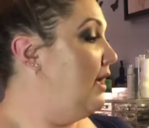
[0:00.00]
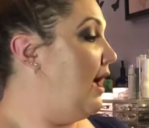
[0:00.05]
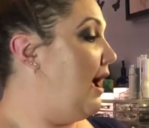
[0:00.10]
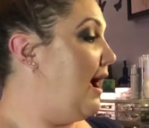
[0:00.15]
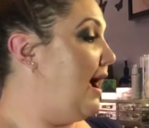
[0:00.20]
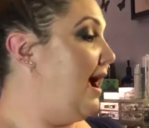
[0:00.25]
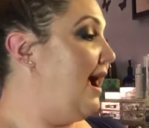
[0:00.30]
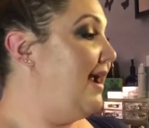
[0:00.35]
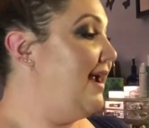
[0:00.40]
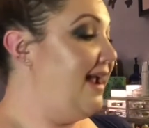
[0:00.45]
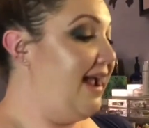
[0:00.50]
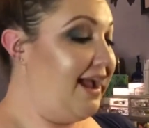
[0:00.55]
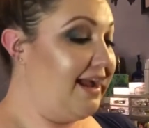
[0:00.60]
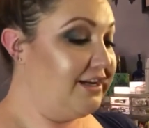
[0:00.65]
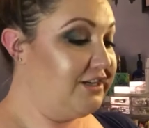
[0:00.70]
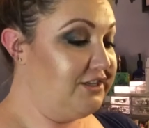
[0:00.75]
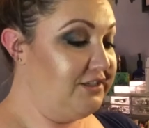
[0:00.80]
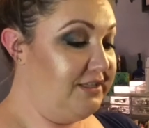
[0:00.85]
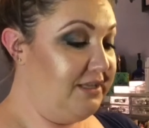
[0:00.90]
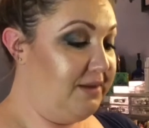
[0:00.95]
I
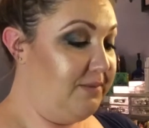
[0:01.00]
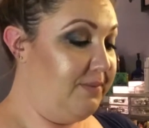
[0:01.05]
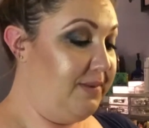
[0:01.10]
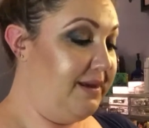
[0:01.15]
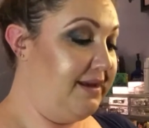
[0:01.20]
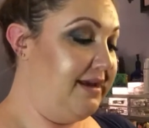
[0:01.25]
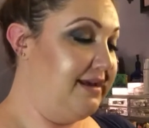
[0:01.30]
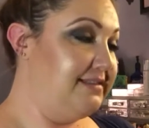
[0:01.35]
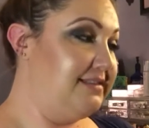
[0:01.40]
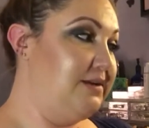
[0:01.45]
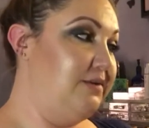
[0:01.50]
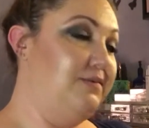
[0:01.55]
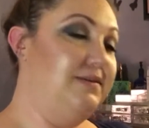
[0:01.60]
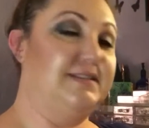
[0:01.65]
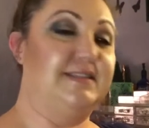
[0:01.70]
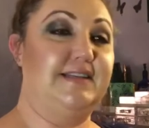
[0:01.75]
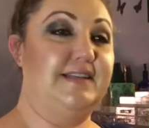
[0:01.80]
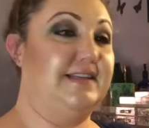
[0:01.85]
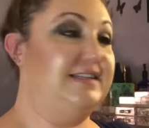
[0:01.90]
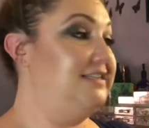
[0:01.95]
actually, because it
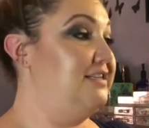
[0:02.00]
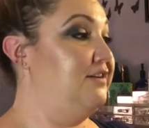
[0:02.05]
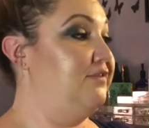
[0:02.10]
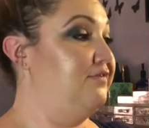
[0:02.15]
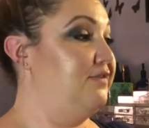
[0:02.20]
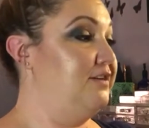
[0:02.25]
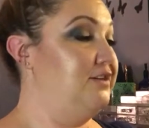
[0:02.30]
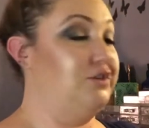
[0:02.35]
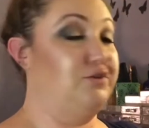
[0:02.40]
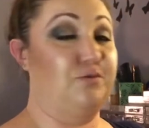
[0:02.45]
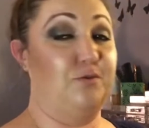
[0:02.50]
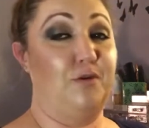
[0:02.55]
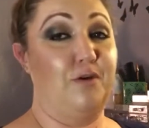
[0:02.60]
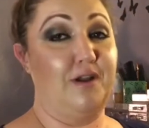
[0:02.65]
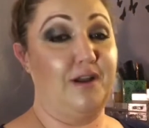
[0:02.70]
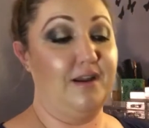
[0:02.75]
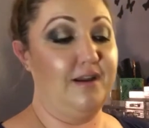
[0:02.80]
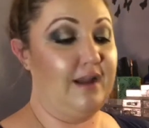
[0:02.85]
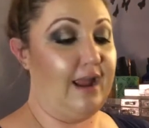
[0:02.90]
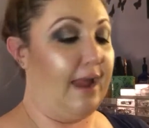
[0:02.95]
was in a different
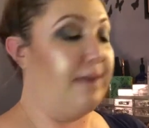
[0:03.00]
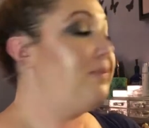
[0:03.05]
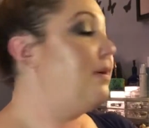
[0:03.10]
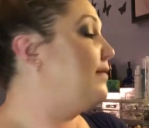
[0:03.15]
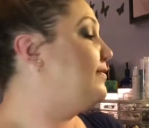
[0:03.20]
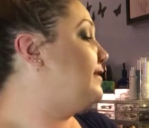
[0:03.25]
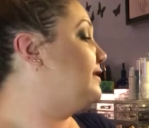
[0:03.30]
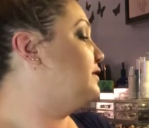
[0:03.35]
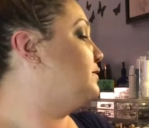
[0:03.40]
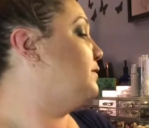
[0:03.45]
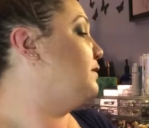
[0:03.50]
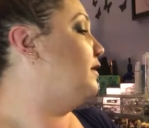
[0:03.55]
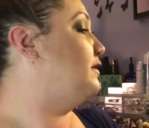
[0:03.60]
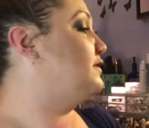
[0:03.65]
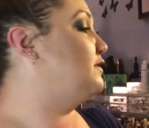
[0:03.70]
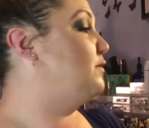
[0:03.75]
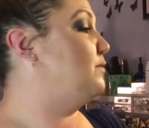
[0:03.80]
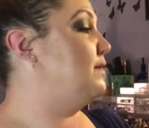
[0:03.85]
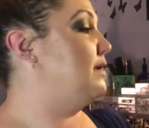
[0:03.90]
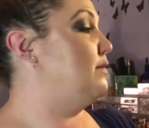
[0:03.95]
drawer, I bought this one
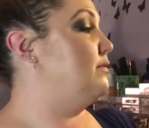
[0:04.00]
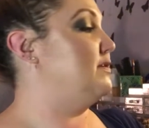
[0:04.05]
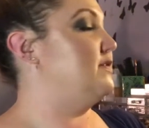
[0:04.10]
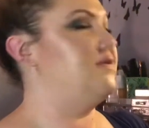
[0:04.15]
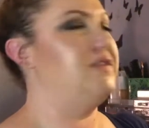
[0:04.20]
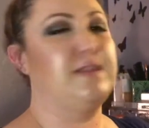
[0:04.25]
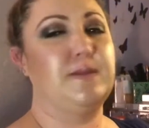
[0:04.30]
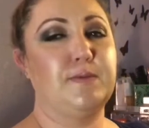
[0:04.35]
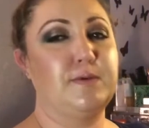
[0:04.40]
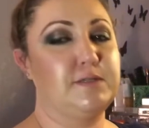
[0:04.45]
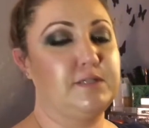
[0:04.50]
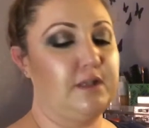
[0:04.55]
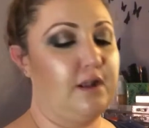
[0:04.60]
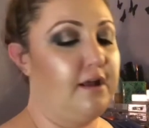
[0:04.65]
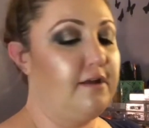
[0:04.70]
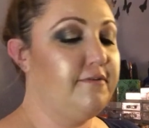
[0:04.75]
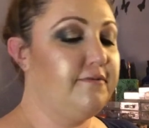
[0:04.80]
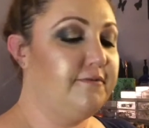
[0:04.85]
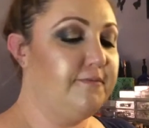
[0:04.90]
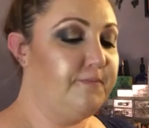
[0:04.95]
also when it was 50%
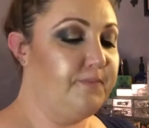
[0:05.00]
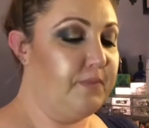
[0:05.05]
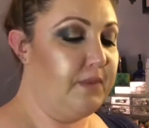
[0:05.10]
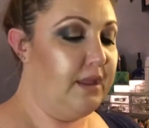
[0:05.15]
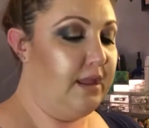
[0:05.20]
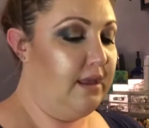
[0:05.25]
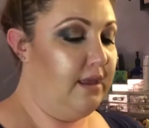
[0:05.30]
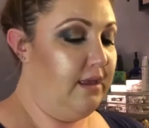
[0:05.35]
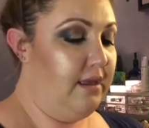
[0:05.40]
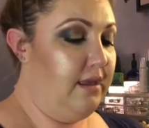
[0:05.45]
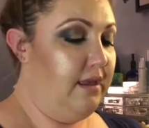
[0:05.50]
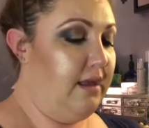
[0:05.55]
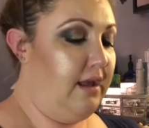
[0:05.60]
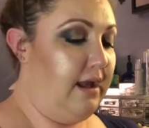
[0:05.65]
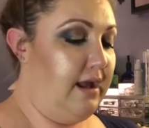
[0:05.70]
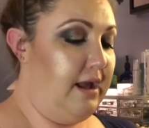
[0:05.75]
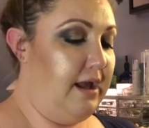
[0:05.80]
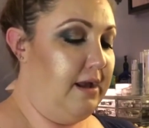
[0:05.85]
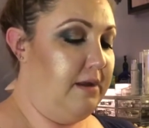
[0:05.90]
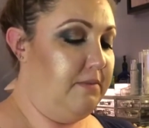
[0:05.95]
off.
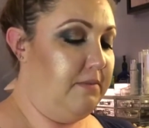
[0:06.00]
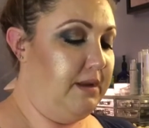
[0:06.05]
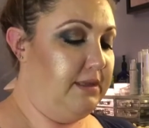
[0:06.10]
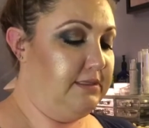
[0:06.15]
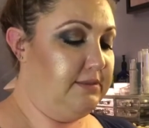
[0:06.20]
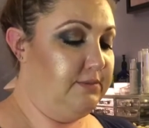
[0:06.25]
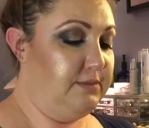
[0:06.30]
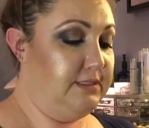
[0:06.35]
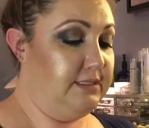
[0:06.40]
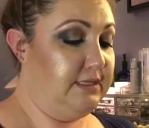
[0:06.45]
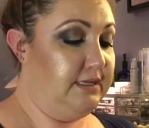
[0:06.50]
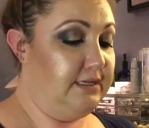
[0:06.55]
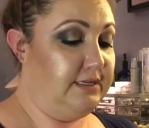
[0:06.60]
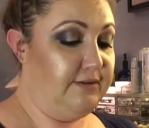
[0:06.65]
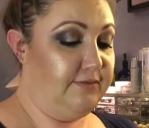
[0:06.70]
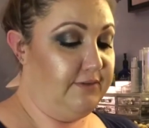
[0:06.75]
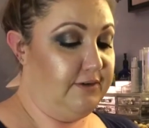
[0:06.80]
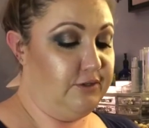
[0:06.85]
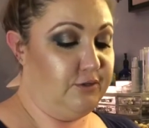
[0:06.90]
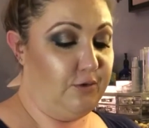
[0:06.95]
It was in a
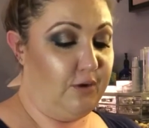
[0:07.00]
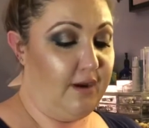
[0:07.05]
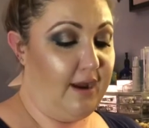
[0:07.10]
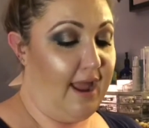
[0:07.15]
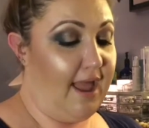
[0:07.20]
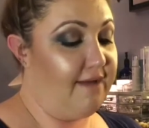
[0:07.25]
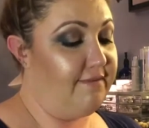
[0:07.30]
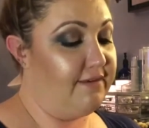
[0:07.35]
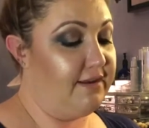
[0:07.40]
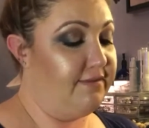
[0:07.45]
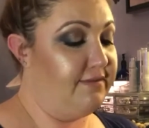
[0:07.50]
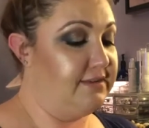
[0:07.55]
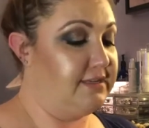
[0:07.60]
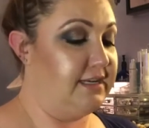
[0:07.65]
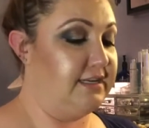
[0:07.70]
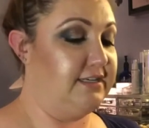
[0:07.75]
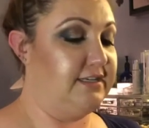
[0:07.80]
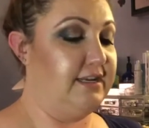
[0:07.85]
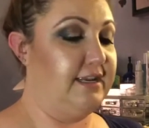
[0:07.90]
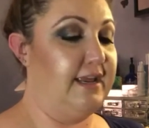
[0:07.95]
different drawer. Haven't even
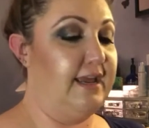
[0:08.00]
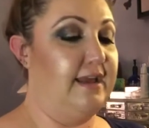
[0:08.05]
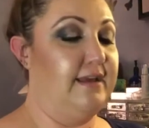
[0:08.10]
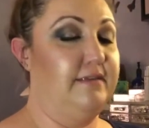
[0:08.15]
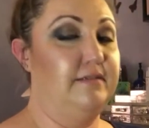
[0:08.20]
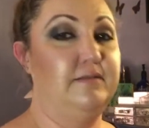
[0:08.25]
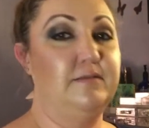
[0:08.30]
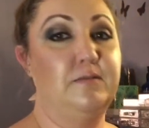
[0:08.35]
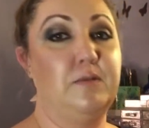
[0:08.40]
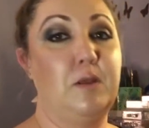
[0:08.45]
touched it yet.